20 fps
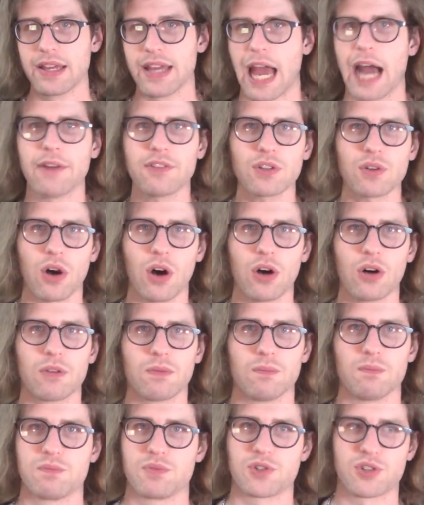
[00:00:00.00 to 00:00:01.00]
After
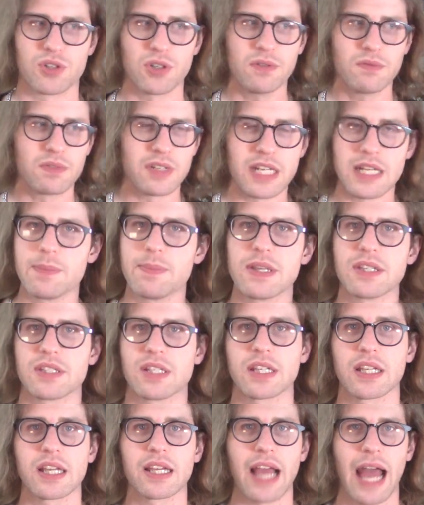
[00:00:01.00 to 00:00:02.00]
all, should he be
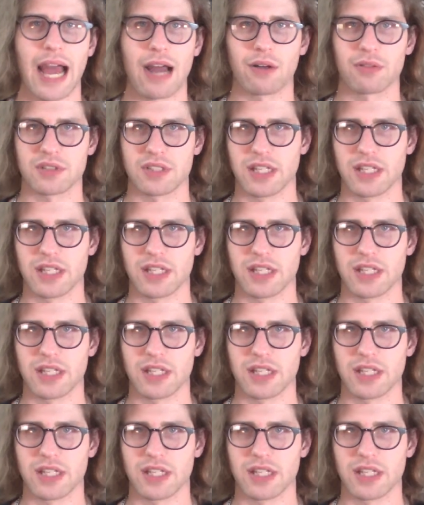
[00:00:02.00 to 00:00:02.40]
seeking out